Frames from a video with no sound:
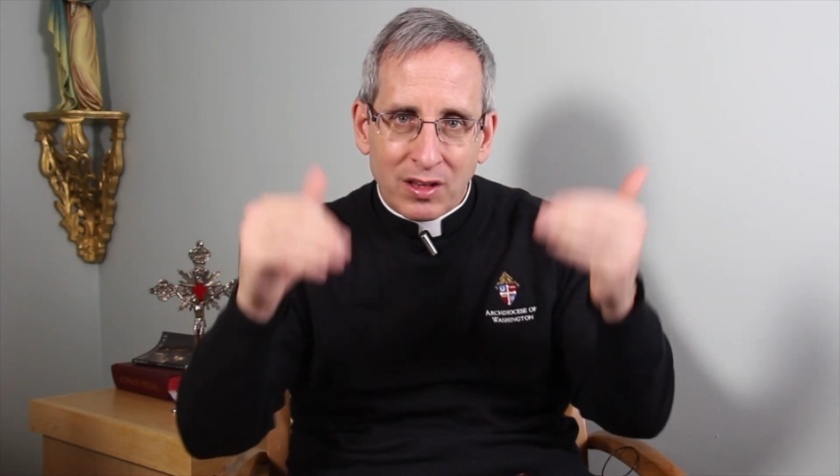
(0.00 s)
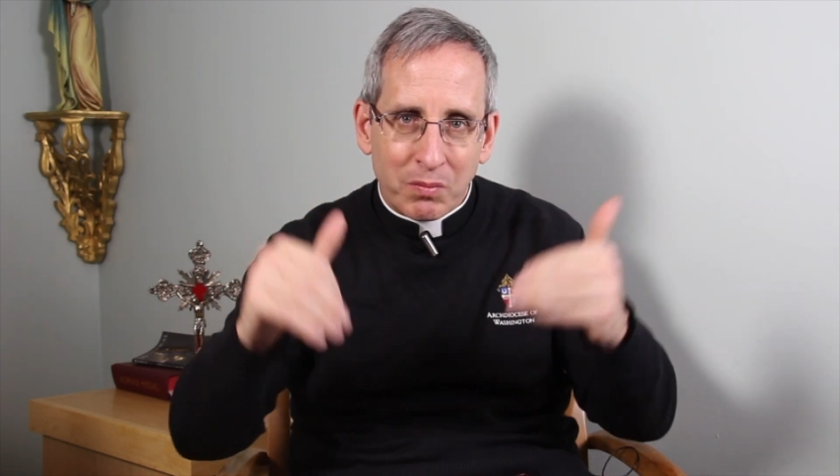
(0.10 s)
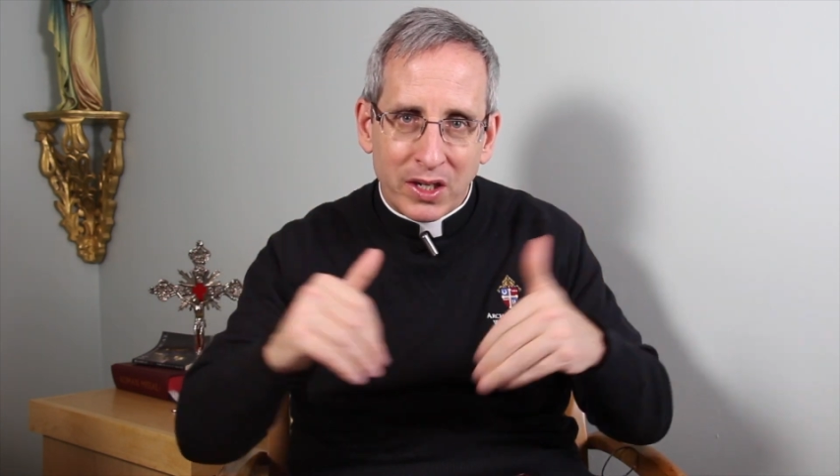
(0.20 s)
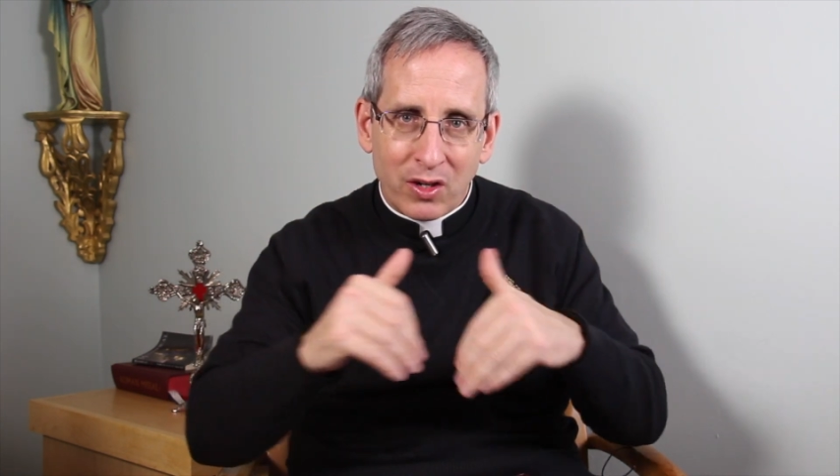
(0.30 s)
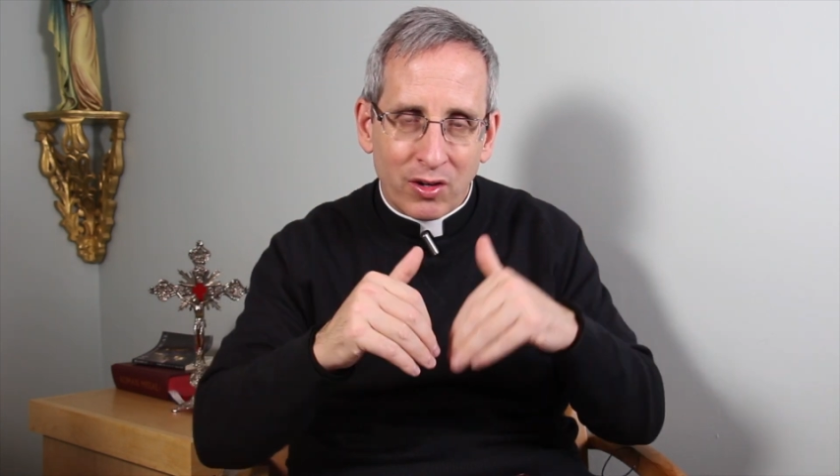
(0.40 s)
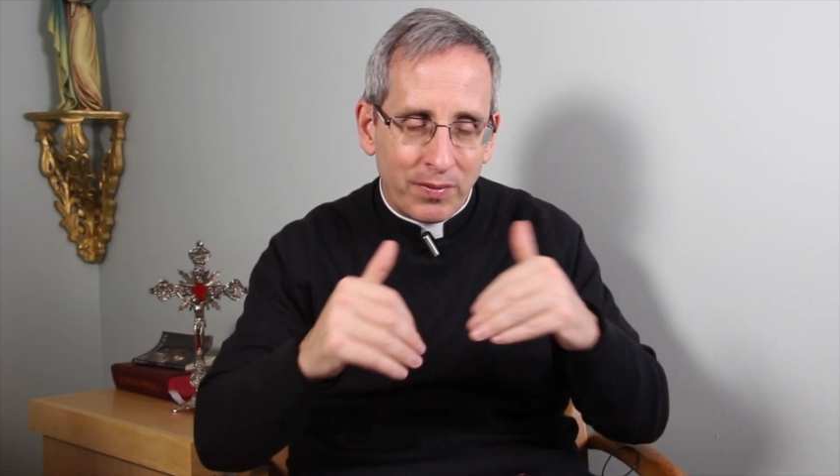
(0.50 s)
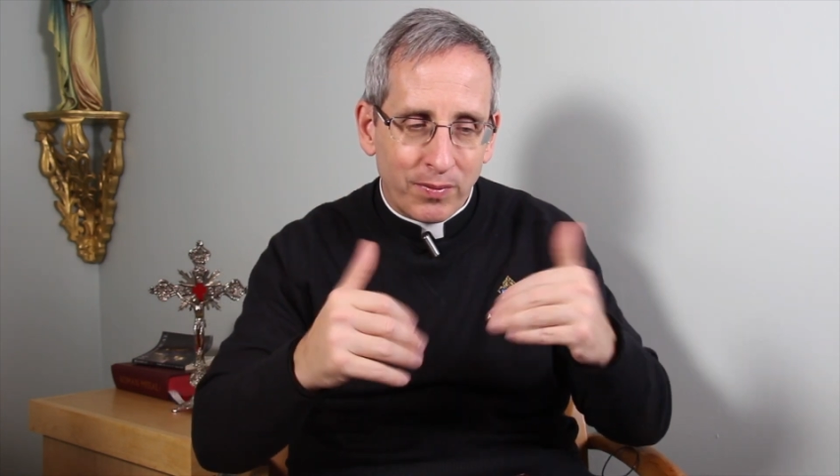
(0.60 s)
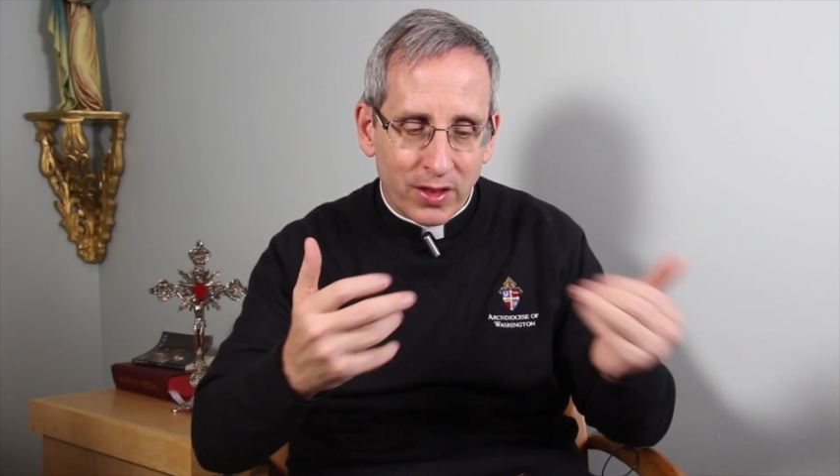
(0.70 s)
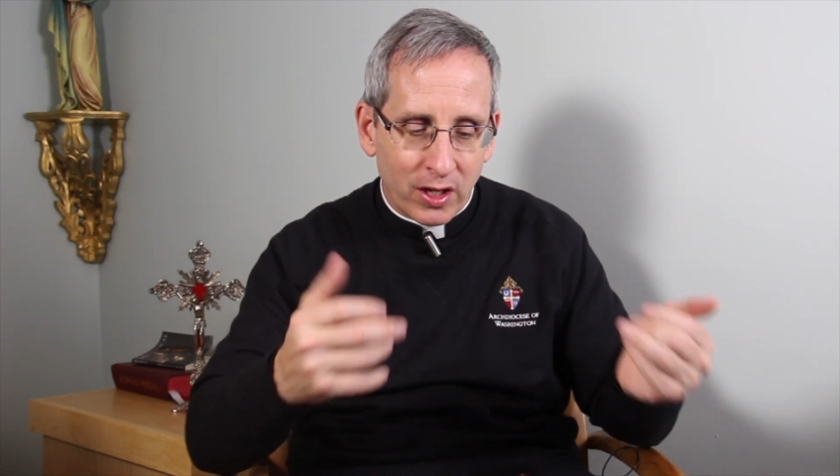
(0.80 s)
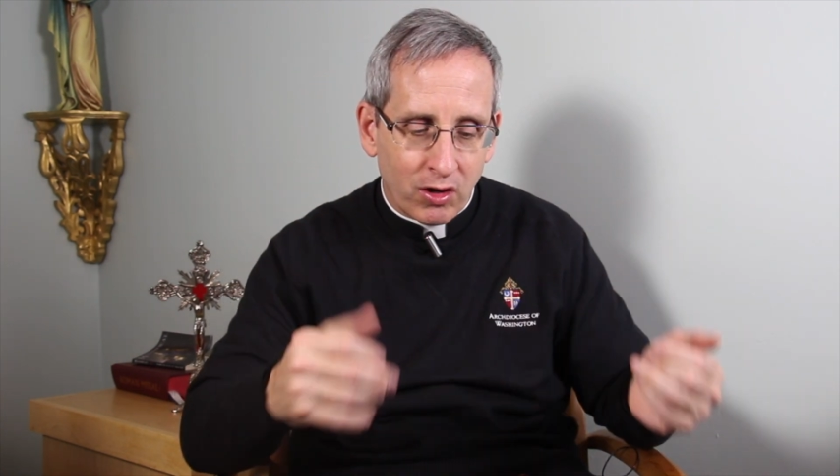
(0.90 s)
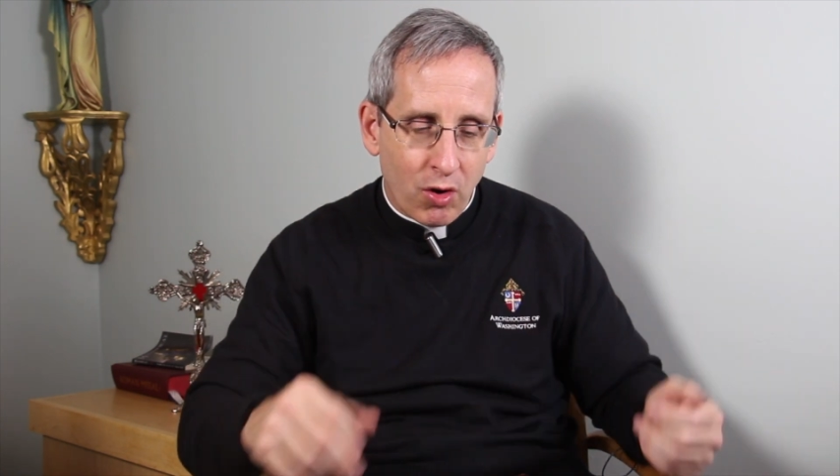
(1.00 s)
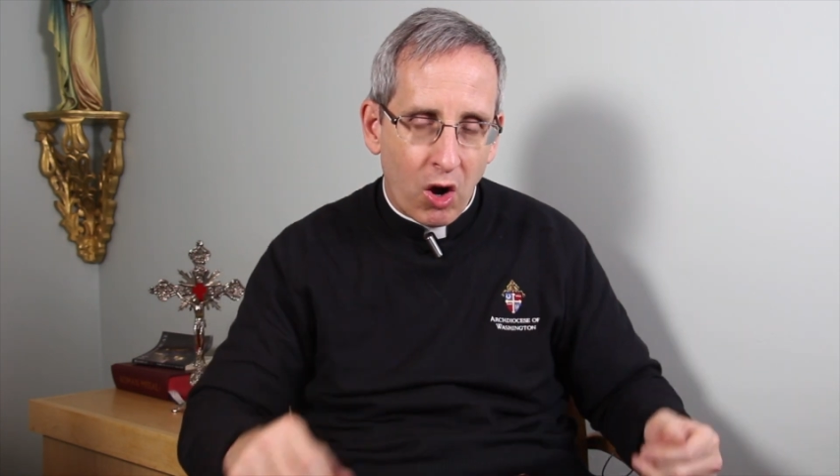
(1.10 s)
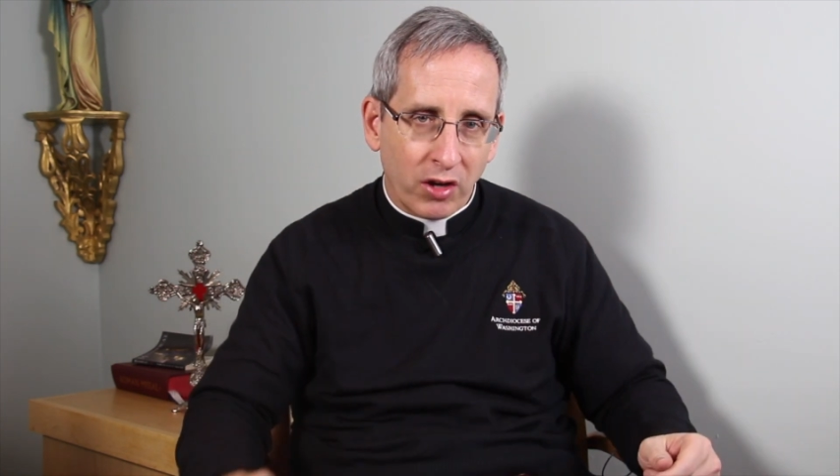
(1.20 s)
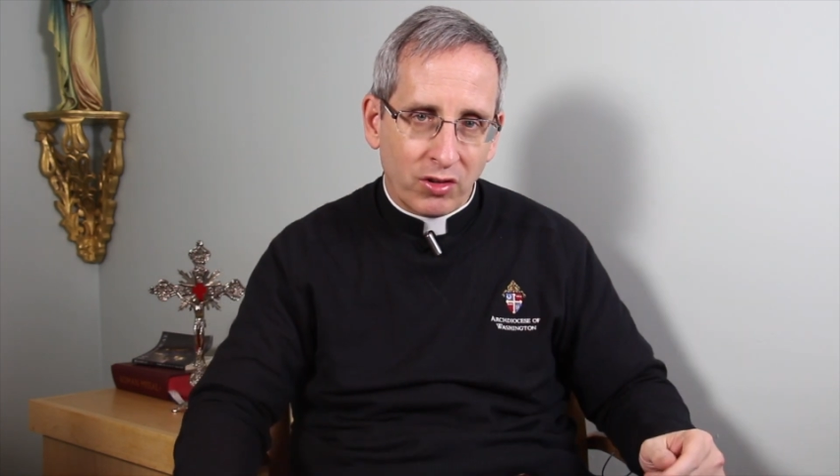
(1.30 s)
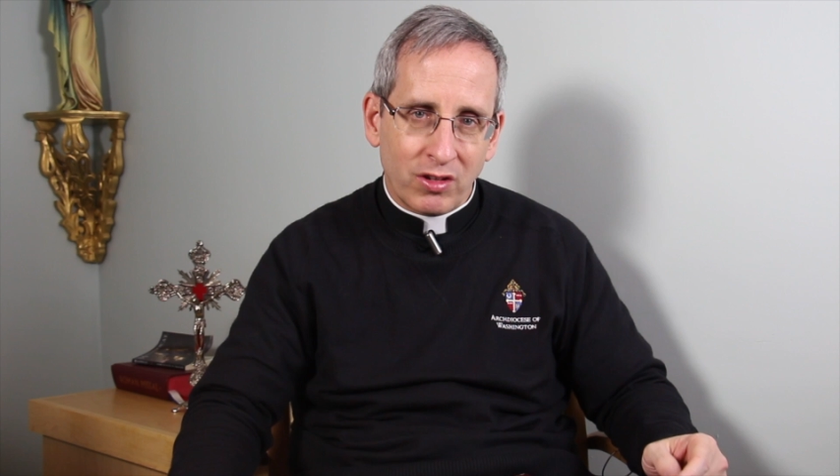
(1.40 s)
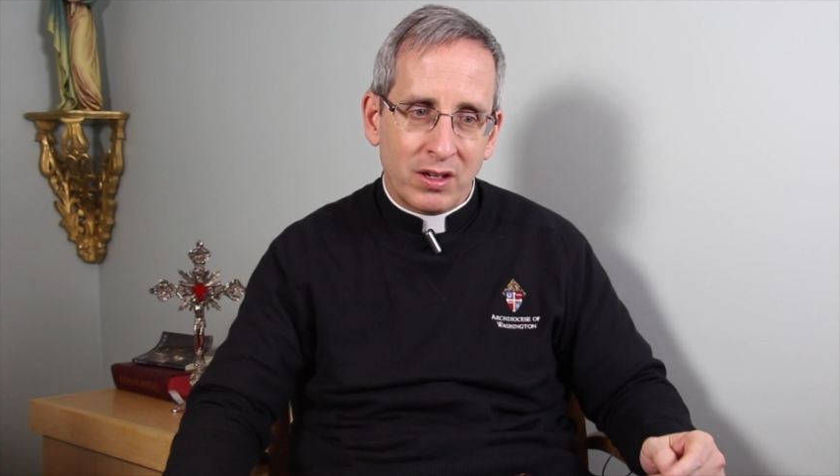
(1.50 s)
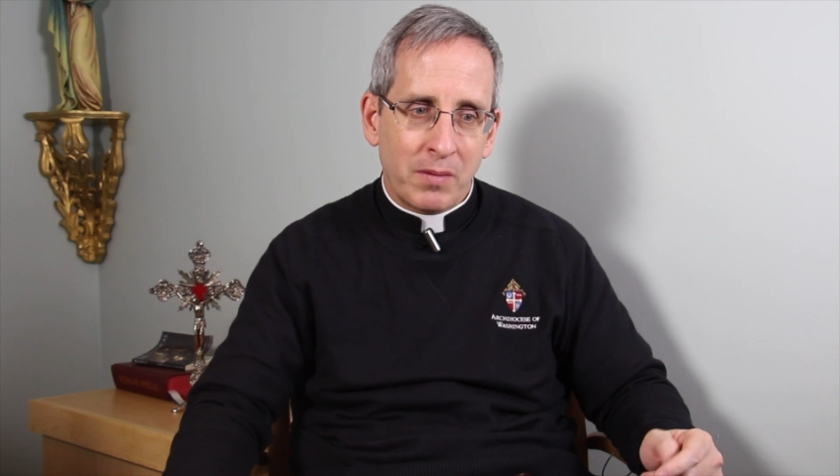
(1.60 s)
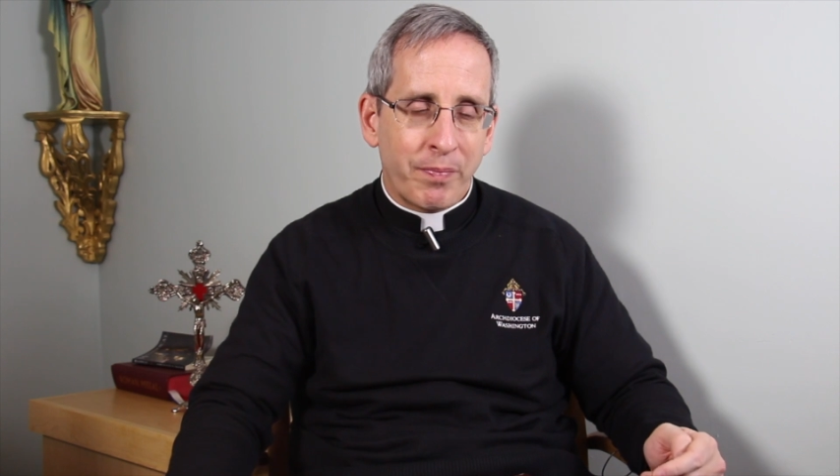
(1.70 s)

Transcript: the bigger, the cross.